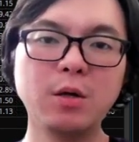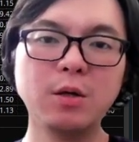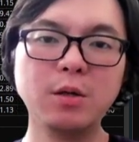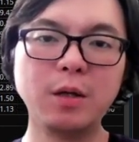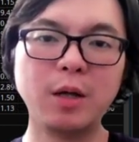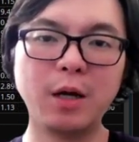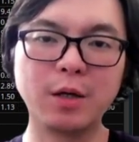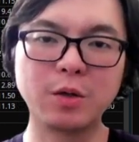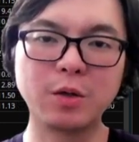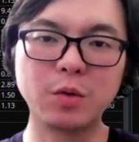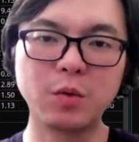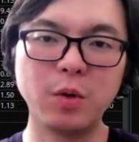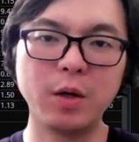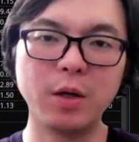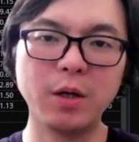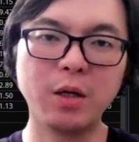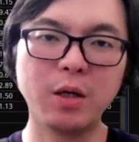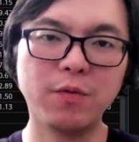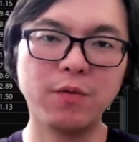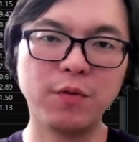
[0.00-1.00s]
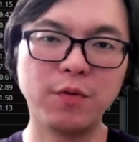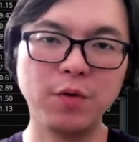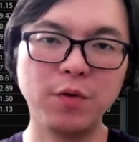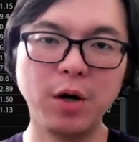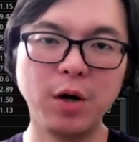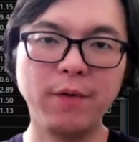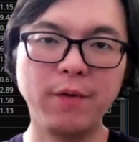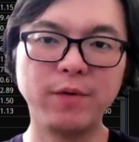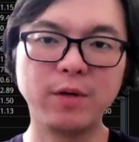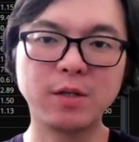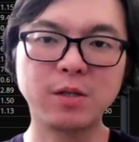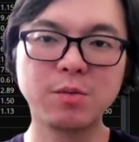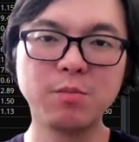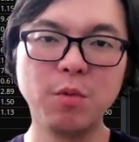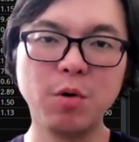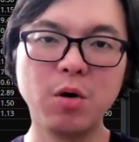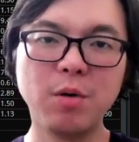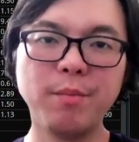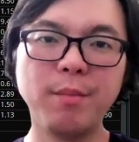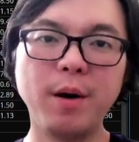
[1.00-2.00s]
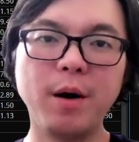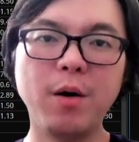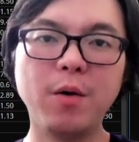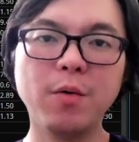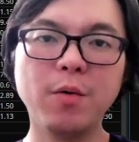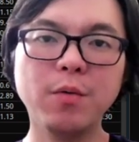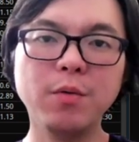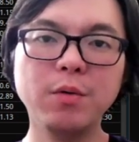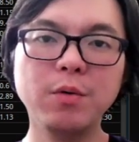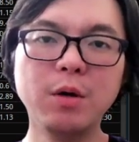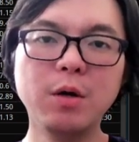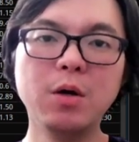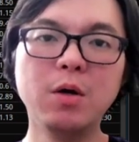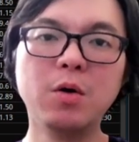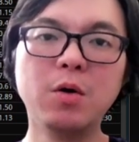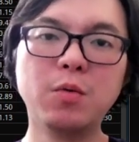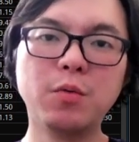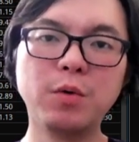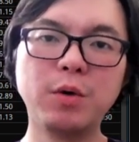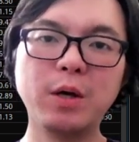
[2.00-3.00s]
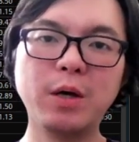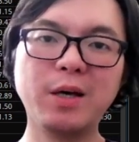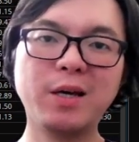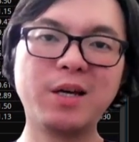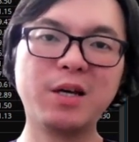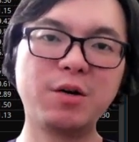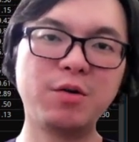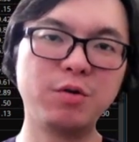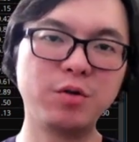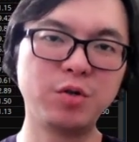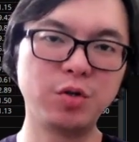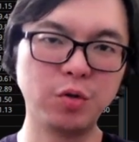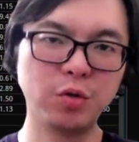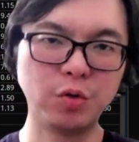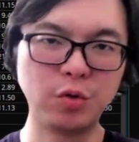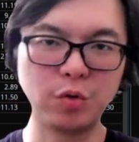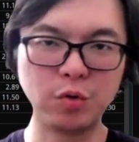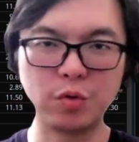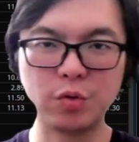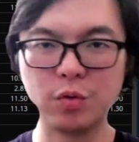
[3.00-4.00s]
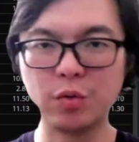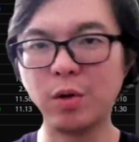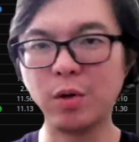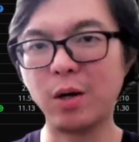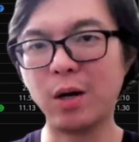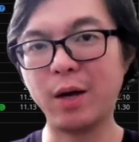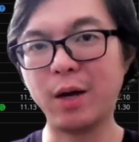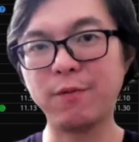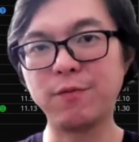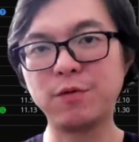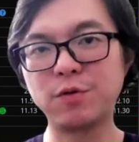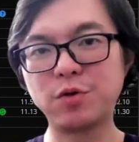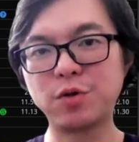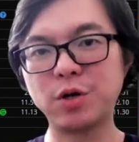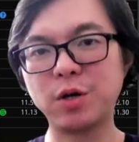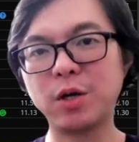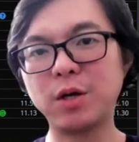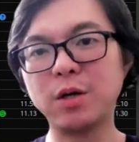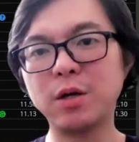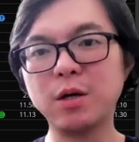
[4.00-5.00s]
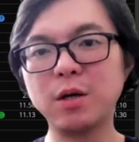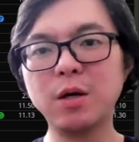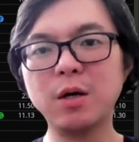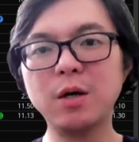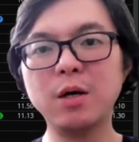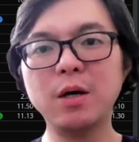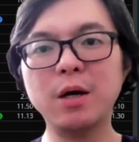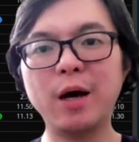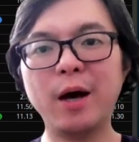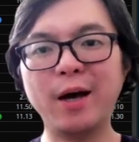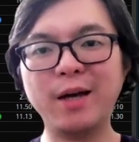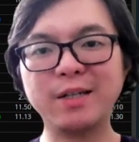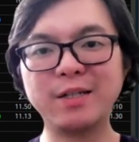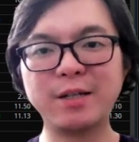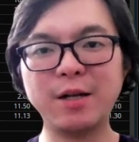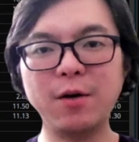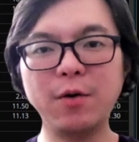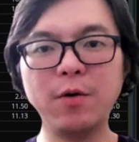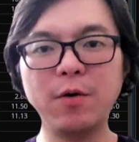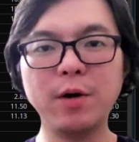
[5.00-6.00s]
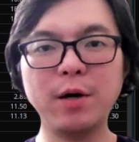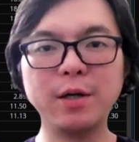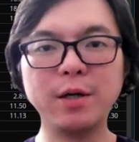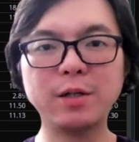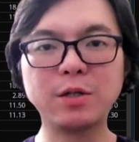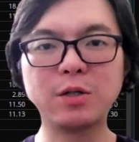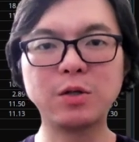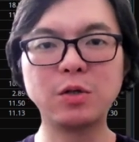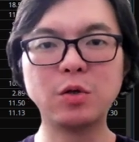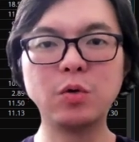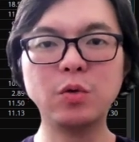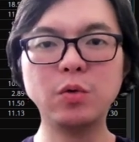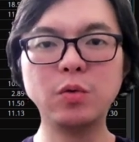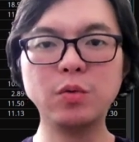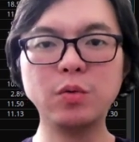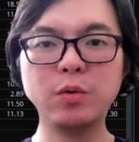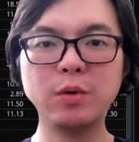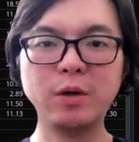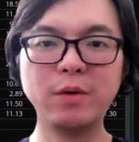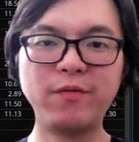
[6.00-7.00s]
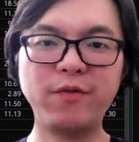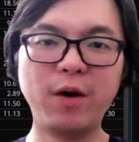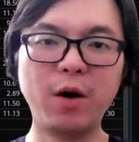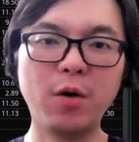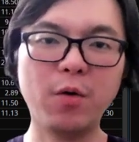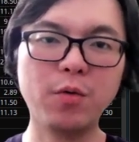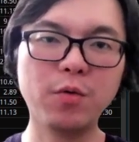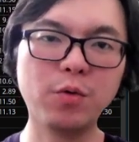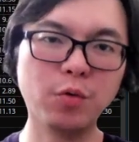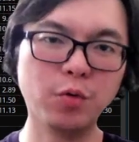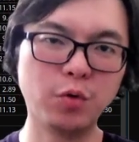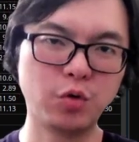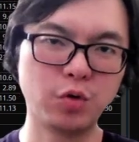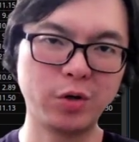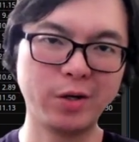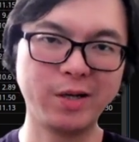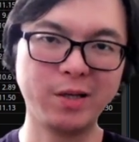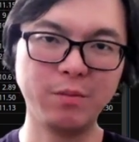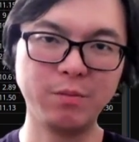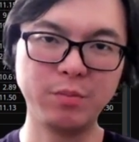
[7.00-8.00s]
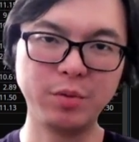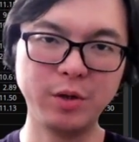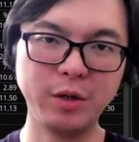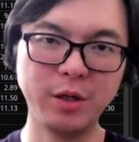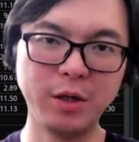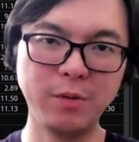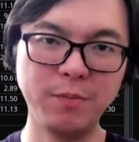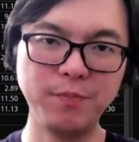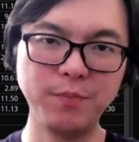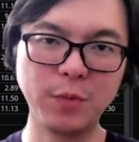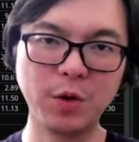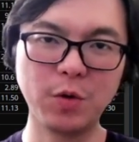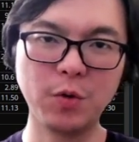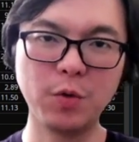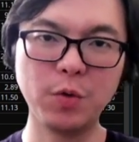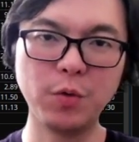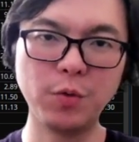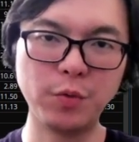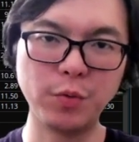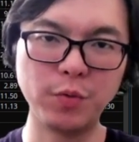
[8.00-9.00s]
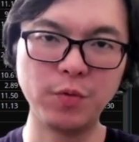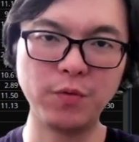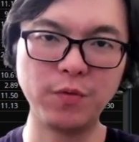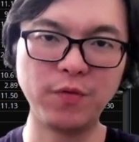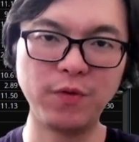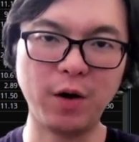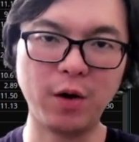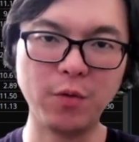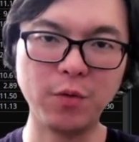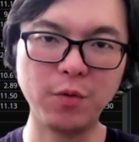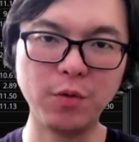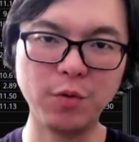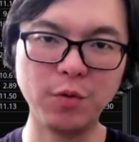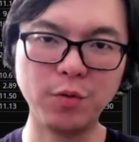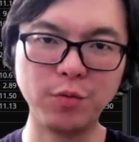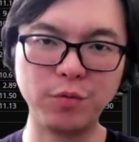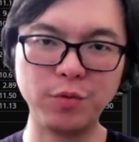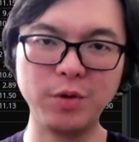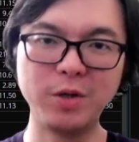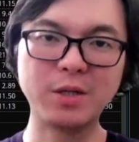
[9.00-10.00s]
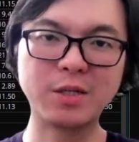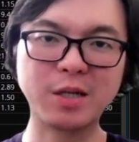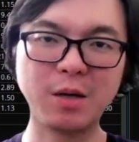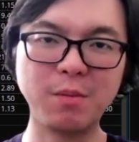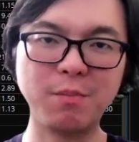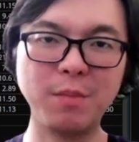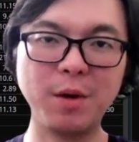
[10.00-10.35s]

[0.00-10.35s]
That's why if you have a small amount, we encourage you to do the live trade. As long as you follow your trading plan, you follow your risk and